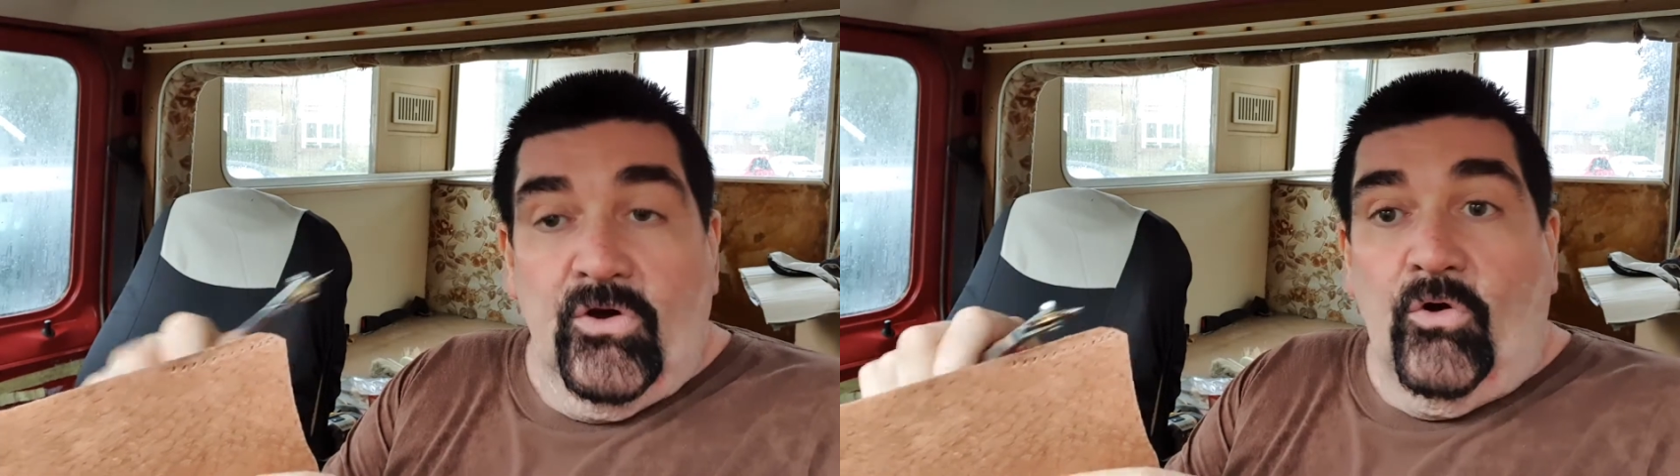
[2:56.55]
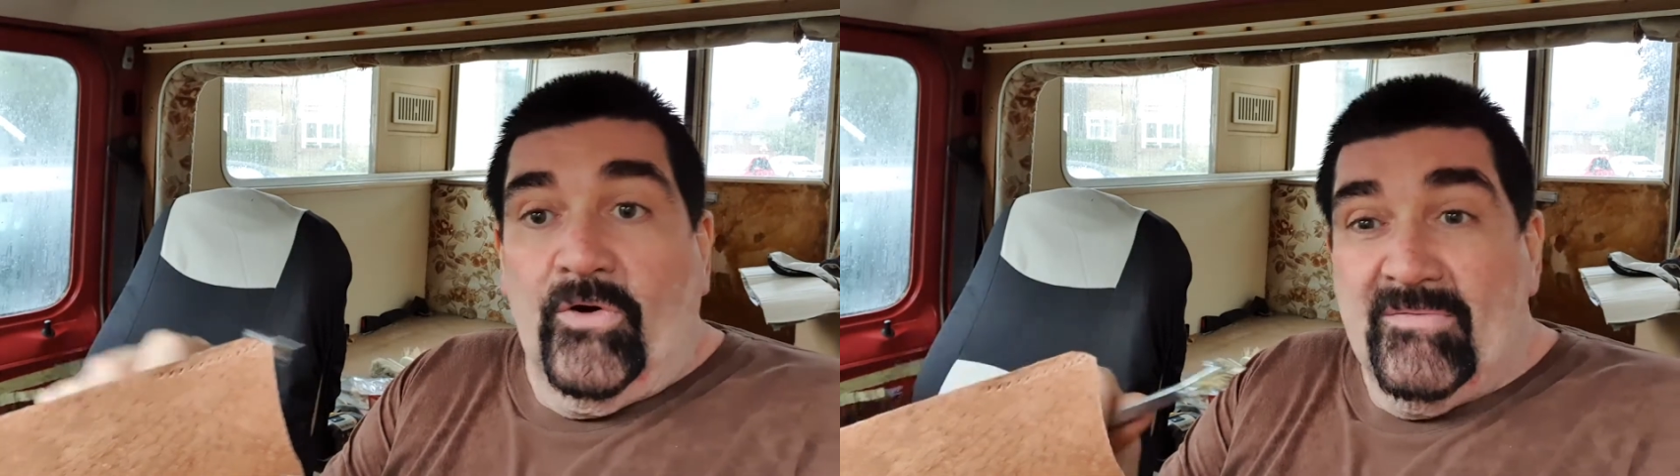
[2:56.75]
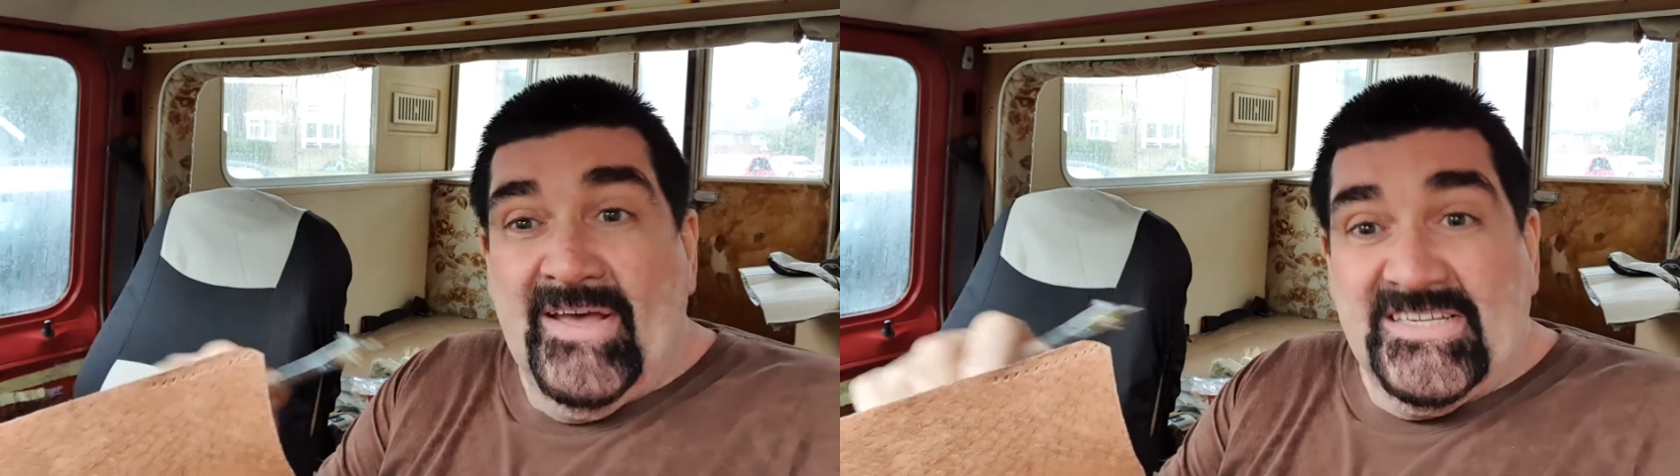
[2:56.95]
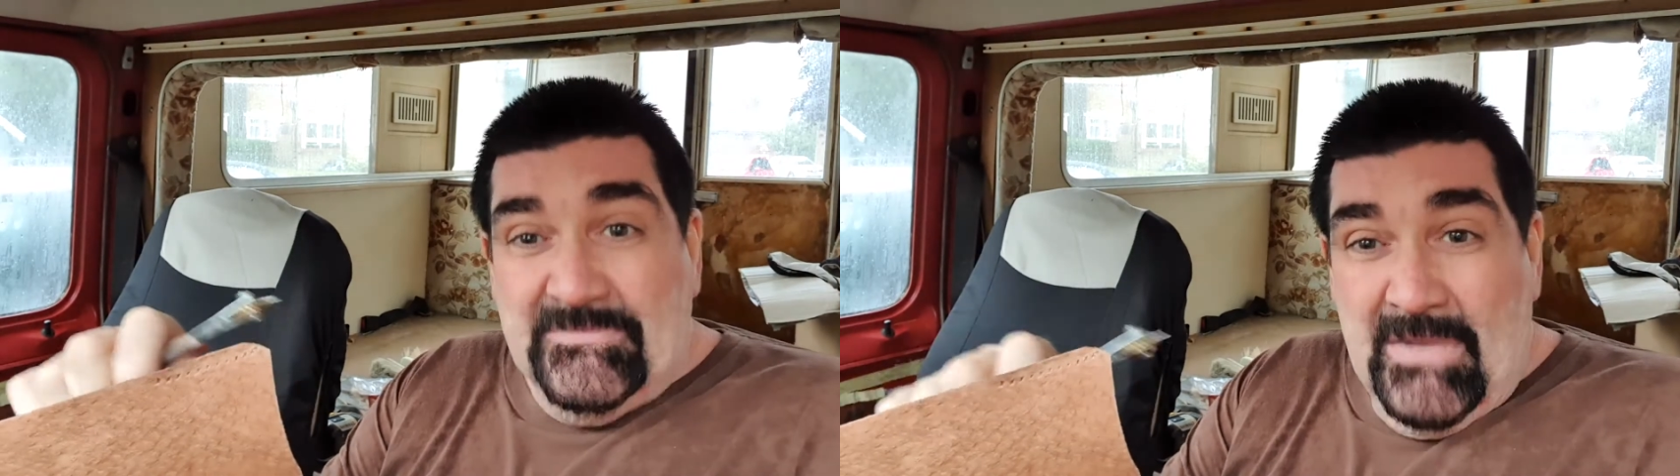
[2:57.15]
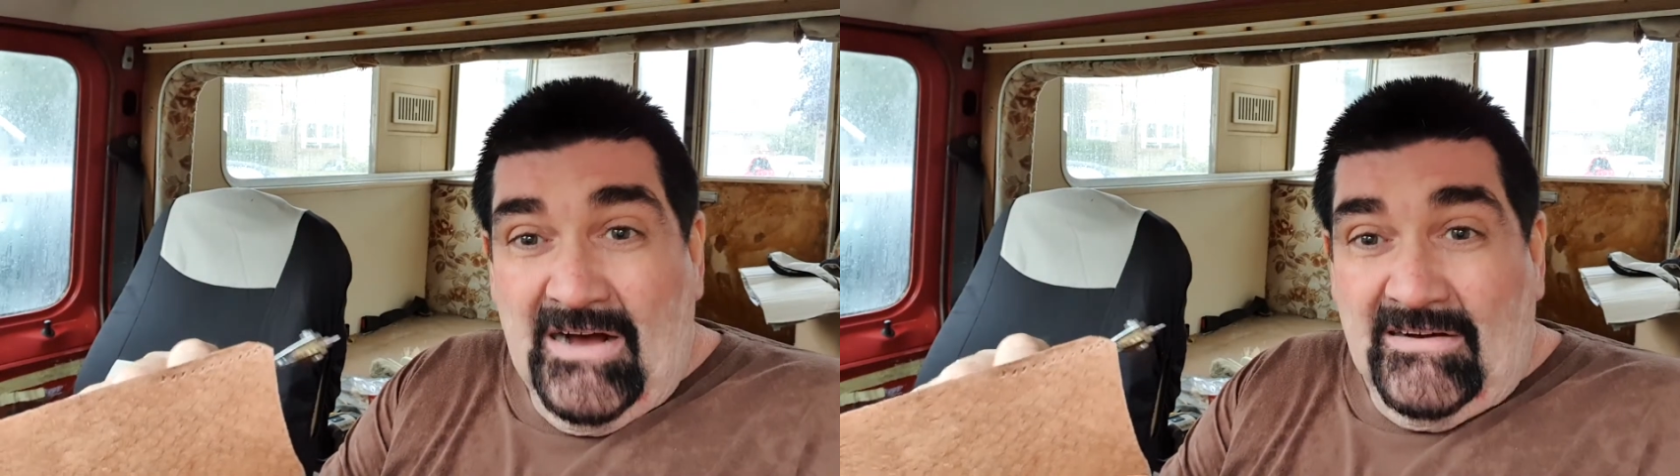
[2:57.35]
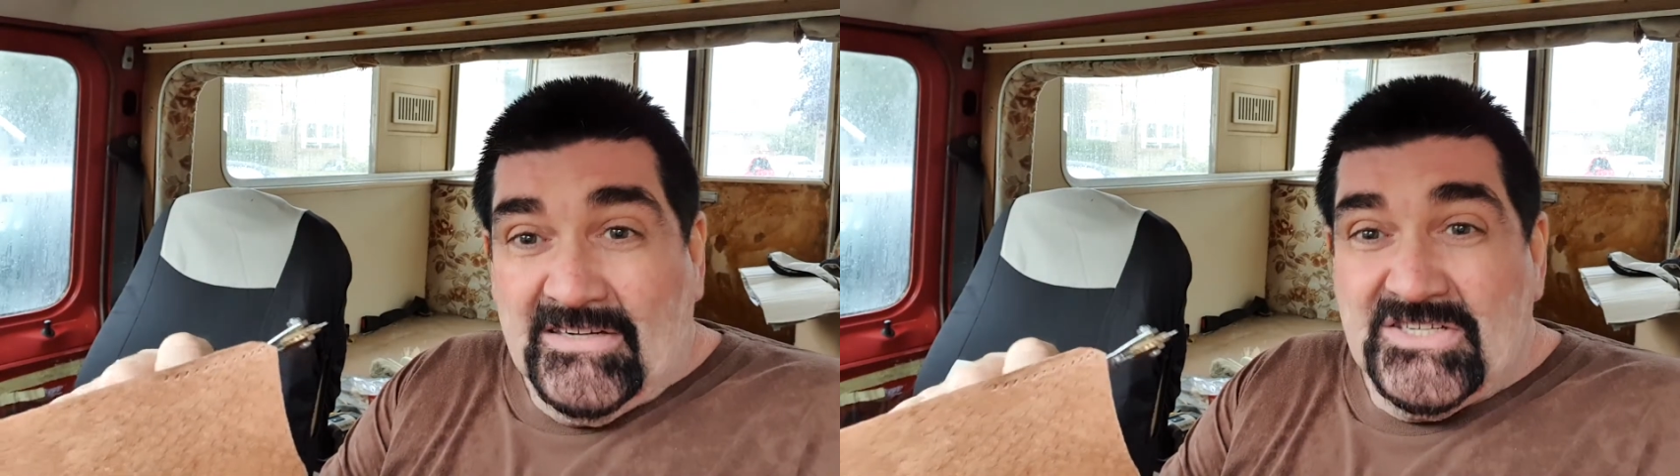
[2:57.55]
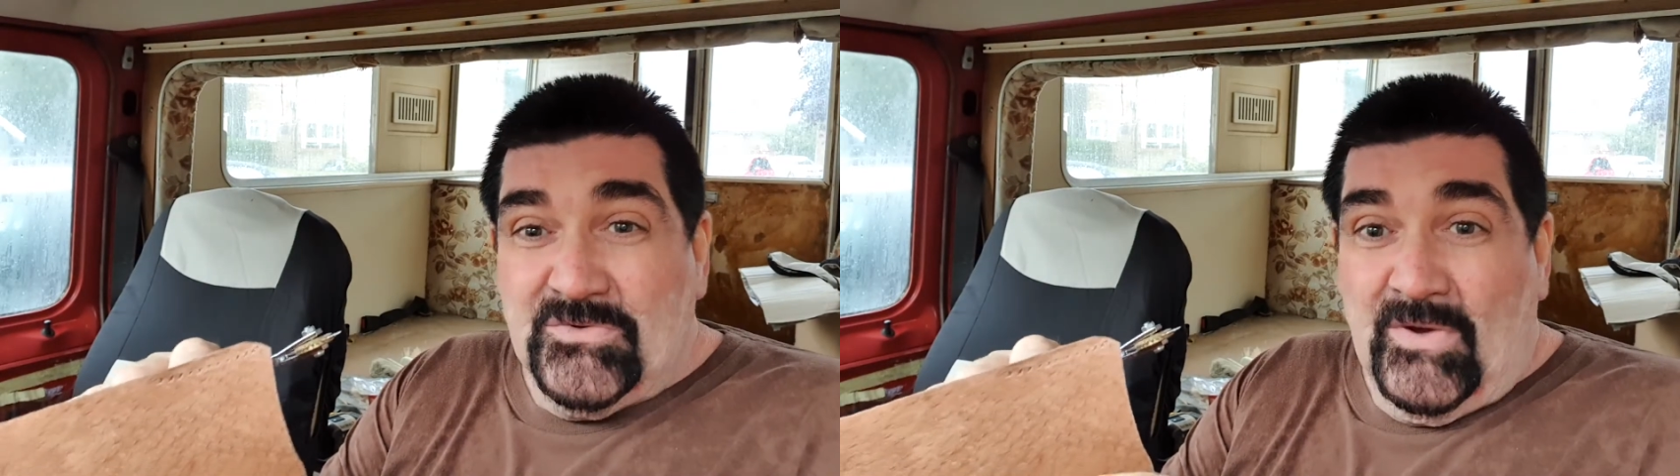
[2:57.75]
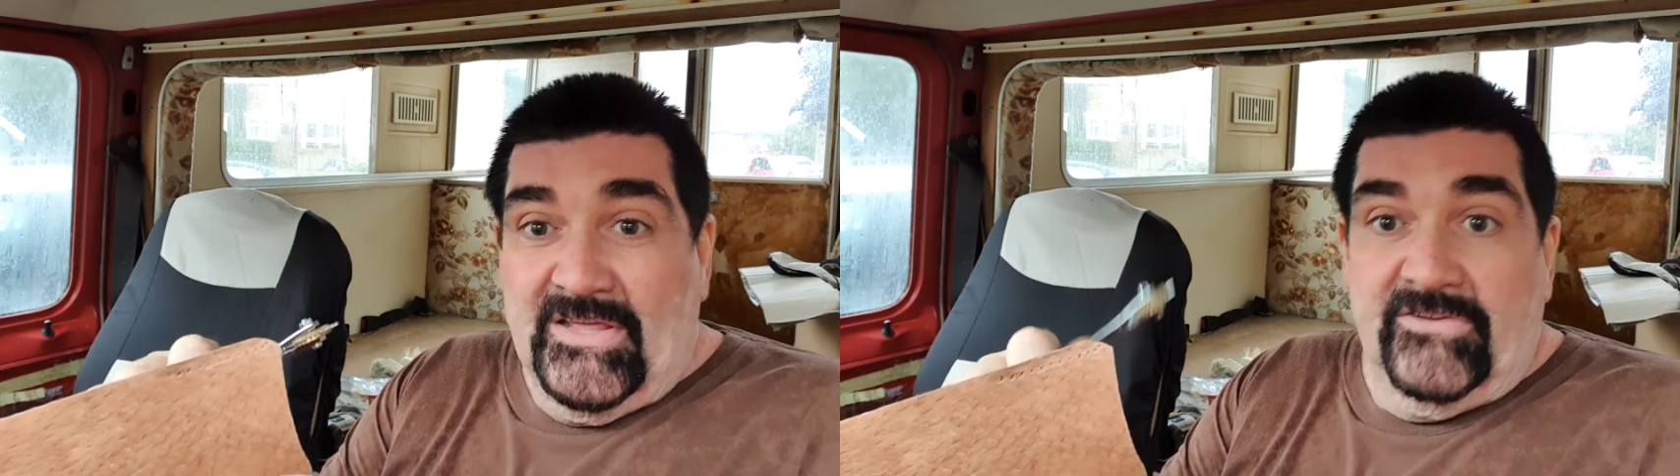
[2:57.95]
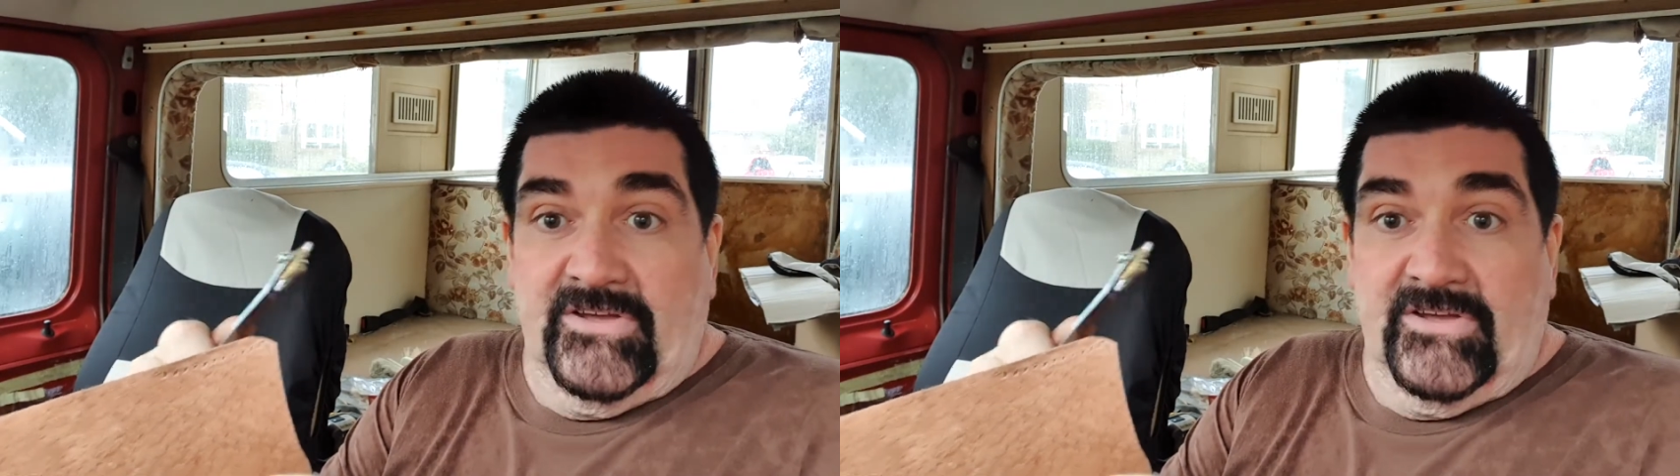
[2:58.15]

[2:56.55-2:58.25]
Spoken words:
or it makes marks where you